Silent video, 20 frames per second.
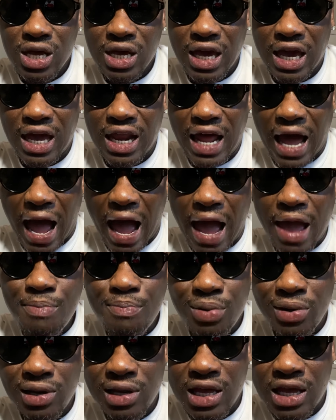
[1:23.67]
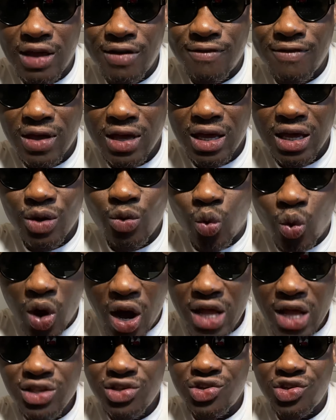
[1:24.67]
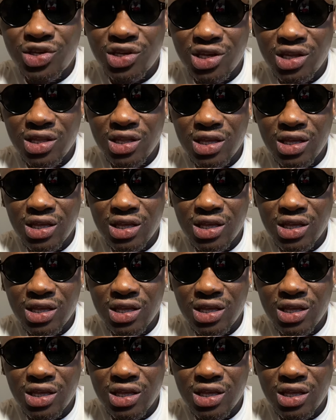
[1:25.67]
And I believe once